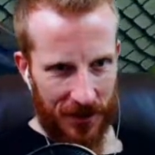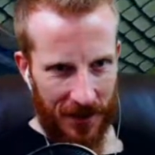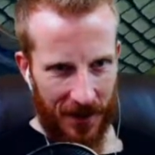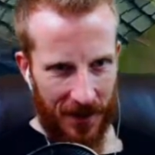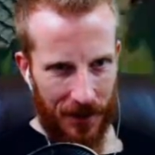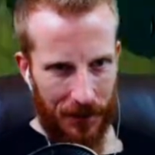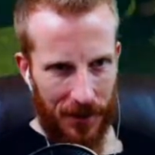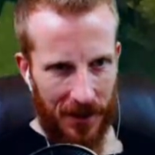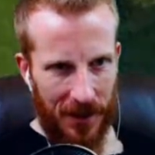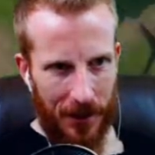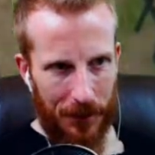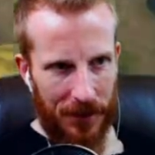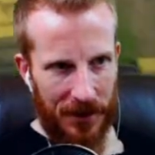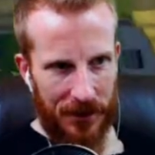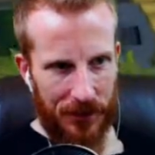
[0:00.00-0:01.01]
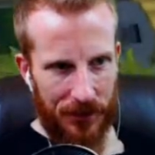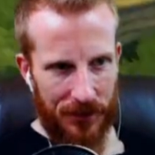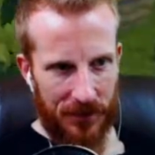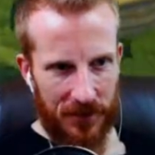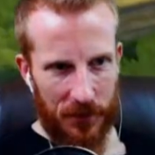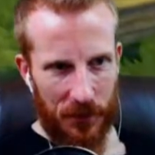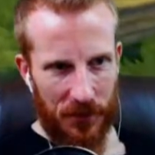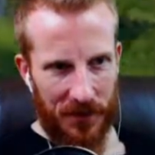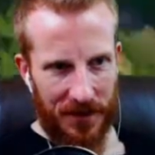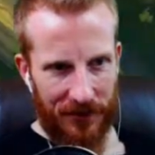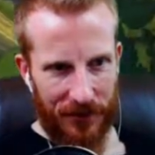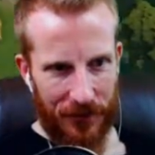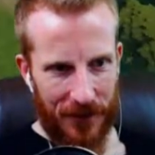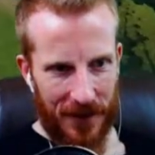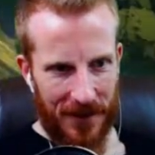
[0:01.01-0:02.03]
the camera up, and you will see what we
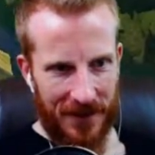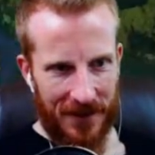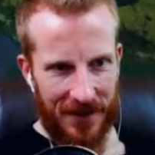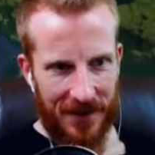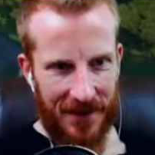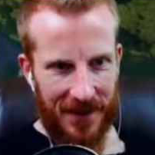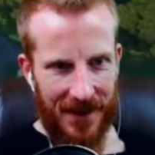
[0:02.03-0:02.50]
have created.